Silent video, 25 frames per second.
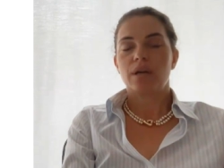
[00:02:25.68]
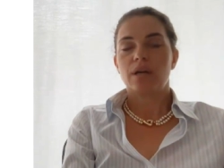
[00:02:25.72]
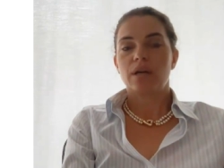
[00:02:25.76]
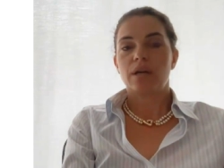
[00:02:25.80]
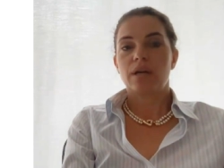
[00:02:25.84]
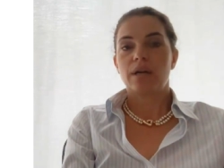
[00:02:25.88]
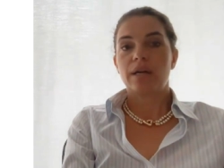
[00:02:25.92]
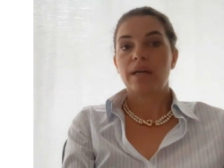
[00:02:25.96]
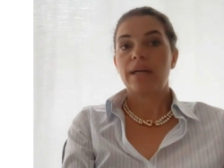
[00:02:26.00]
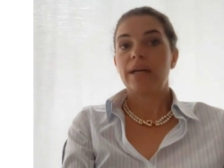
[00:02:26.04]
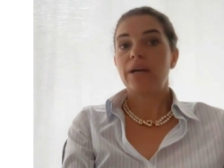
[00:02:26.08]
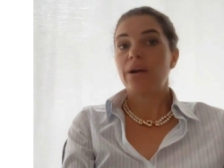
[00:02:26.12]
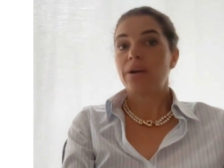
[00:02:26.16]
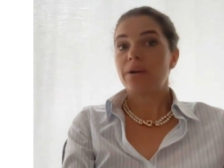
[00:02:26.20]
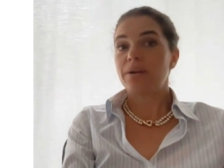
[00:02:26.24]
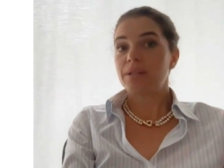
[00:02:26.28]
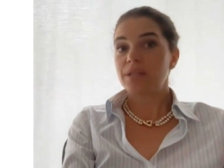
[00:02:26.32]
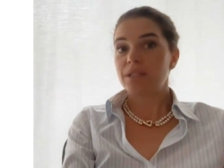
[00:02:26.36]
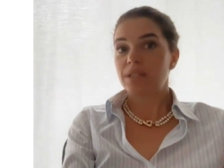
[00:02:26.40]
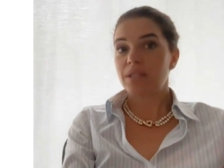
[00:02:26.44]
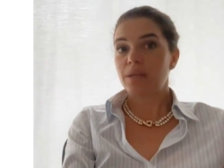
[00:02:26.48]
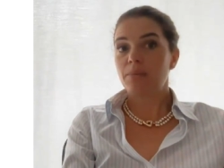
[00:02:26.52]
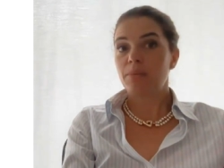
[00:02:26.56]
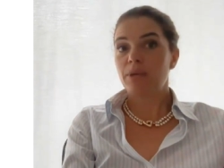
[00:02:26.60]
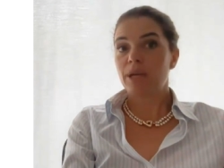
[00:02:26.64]
uh,
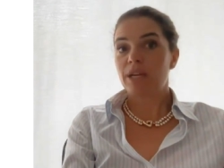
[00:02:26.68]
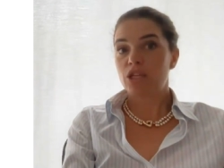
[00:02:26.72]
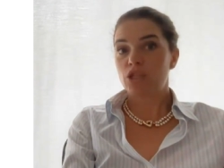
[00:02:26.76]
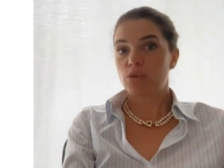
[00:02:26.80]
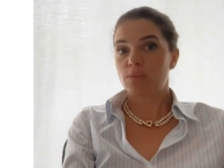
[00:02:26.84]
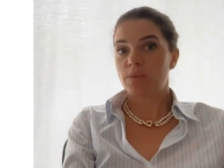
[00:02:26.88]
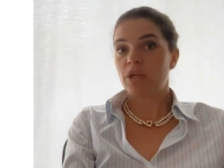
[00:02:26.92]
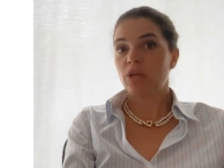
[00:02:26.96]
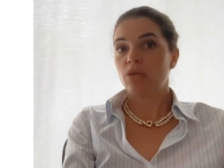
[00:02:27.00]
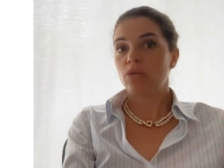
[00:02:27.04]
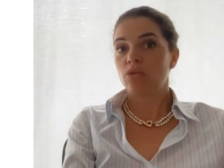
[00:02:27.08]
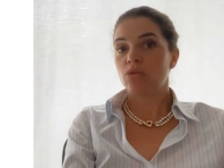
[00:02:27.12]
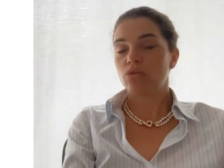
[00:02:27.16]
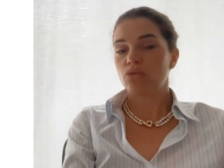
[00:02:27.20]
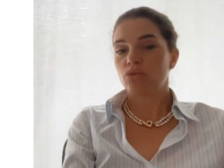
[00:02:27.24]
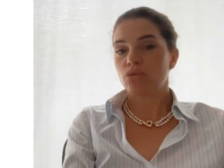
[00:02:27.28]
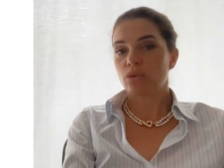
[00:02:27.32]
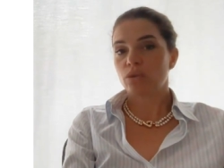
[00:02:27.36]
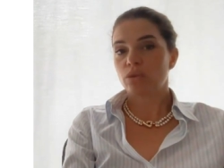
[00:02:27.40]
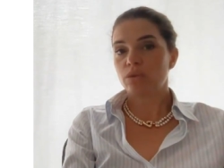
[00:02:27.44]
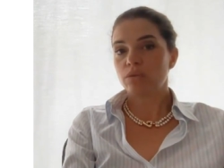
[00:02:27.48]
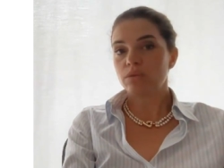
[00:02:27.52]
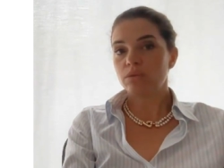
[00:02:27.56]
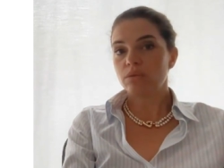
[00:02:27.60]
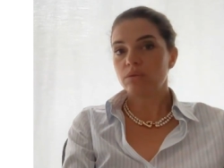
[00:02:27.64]
guarantee management
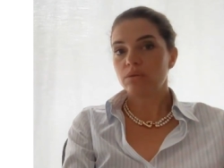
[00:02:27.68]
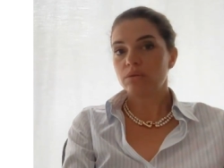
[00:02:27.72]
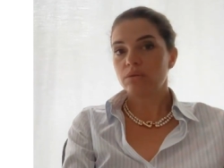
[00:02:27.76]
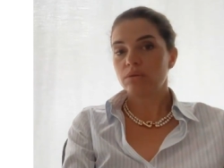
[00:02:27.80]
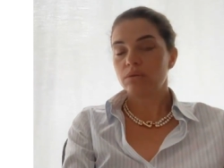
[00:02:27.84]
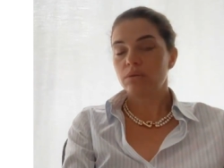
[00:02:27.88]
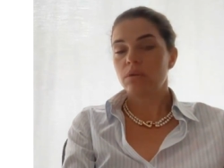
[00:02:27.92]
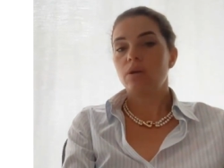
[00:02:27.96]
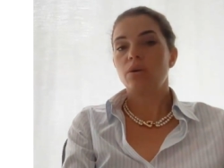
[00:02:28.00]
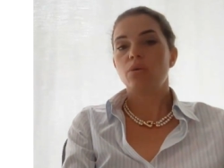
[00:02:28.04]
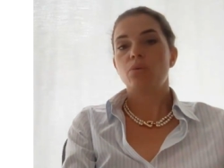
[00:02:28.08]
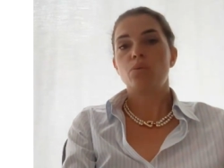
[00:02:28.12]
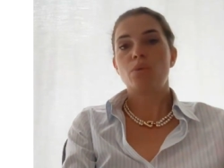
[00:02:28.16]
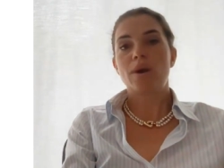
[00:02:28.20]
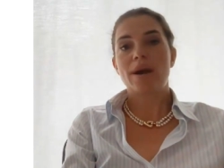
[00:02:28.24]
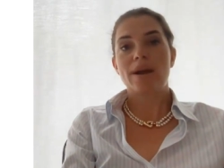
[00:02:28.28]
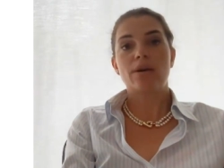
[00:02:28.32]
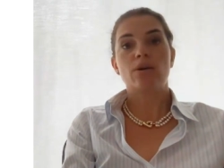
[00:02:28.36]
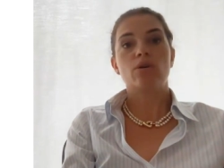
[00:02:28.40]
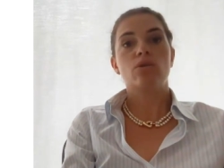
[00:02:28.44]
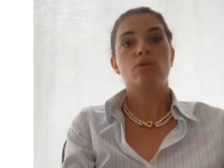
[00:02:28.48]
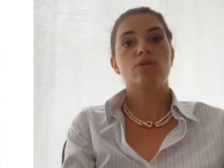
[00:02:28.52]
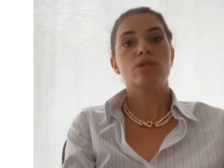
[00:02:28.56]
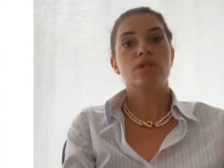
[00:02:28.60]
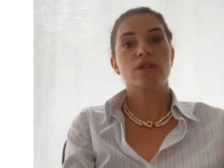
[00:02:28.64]
control,
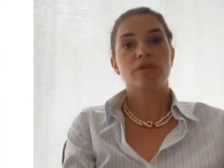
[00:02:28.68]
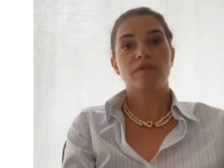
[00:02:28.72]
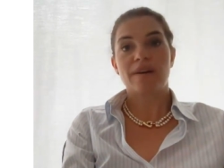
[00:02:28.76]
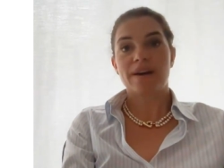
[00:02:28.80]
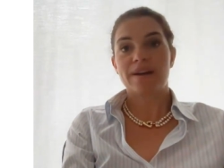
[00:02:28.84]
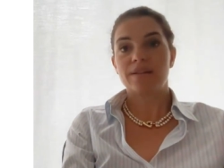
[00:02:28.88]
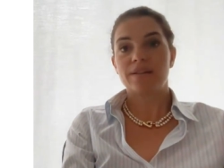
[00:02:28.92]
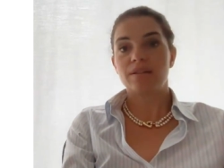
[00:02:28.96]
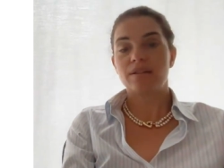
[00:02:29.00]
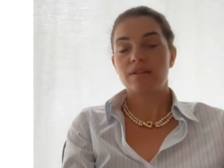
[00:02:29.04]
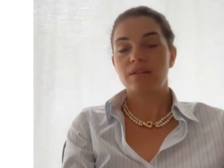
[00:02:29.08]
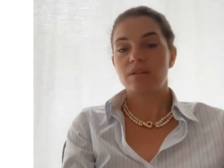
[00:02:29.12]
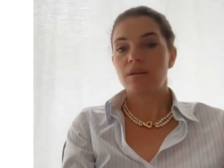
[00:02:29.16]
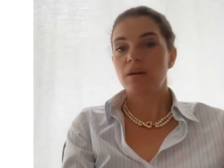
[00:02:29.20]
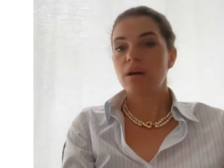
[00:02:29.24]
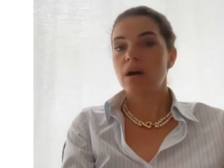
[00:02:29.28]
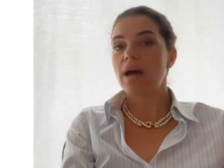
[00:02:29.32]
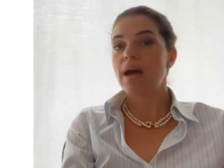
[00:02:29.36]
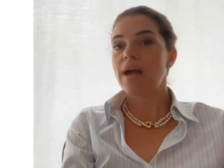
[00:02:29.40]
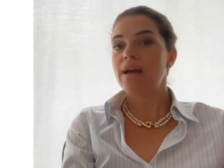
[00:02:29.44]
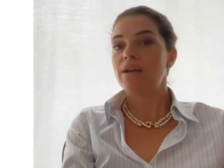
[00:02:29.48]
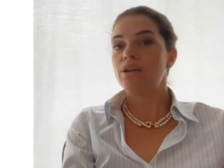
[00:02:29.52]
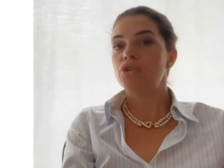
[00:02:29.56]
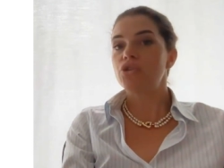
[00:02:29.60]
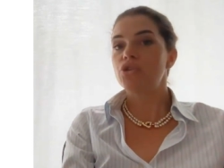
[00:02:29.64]
record events
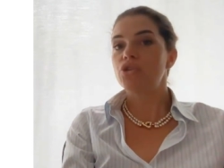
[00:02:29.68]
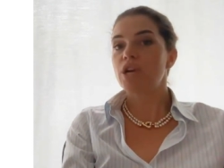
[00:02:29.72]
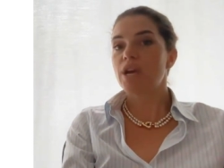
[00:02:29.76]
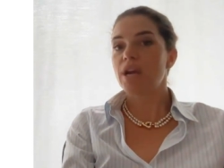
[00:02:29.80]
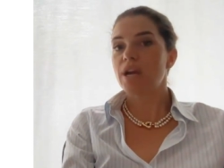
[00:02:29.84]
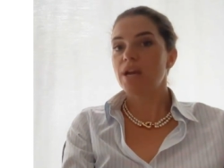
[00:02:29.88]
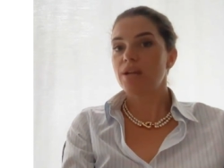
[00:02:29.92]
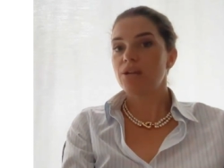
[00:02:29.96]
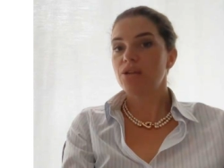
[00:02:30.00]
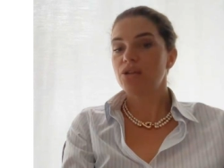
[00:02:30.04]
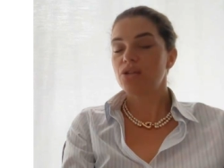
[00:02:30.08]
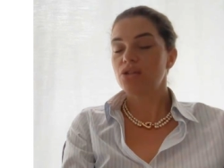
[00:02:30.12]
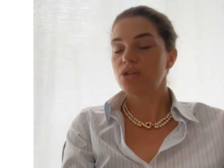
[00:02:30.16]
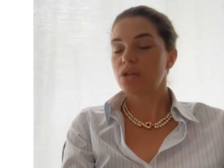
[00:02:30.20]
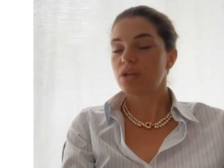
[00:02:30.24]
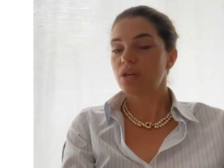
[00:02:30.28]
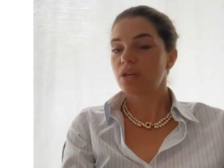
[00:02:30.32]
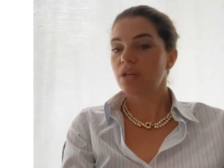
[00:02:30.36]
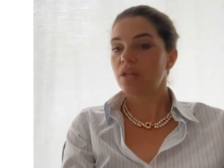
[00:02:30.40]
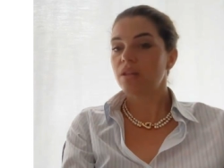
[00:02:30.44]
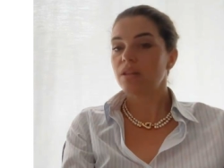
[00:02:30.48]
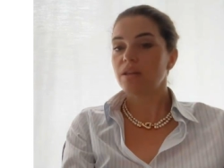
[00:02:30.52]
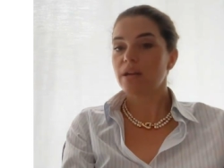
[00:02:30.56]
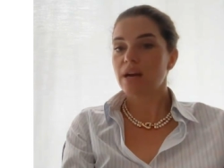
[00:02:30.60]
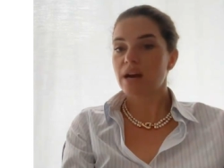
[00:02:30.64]
and change
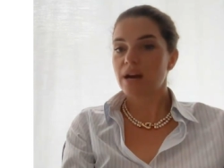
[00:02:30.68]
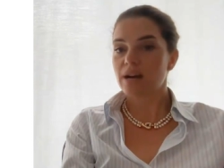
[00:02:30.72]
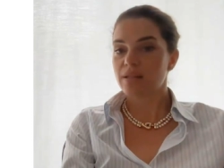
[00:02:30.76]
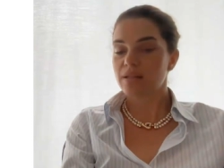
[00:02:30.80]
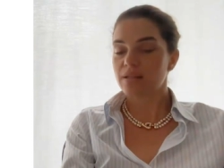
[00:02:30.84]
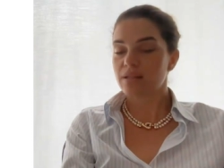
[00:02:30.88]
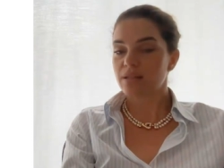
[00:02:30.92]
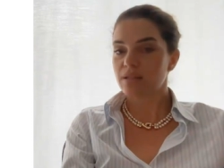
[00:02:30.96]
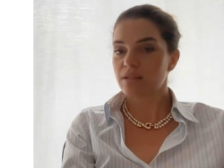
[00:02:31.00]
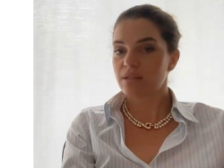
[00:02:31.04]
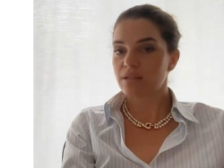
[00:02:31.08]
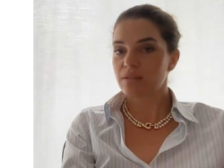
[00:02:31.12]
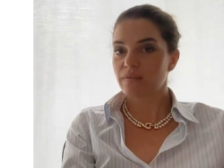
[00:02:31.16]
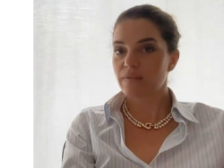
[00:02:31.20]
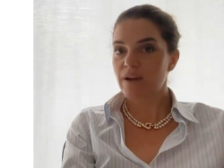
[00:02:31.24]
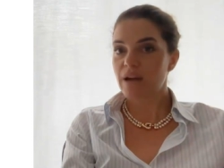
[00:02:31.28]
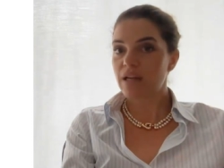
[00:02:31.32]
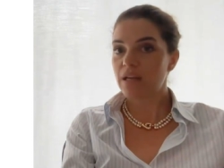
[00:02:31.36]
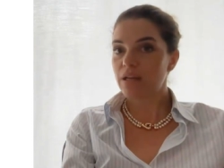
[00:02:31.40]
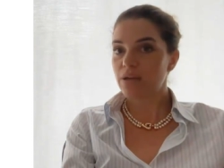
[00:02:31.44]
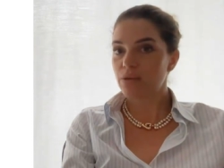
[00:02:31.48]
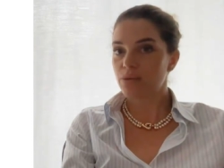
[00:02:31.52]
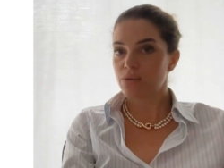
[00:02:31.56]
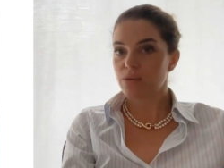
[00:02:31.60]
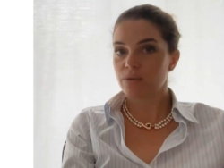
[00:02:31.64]
in the assets
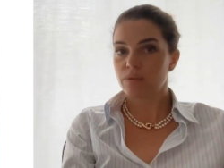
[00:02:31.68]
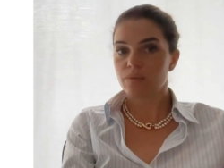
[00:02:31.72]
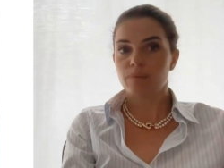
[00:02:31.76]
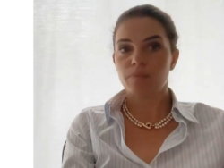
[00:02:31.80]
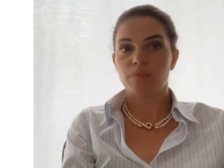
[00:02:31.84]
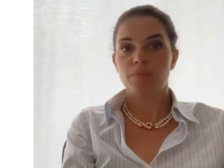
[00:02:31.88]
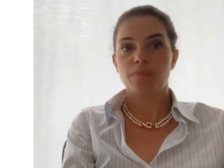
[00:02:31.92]
value,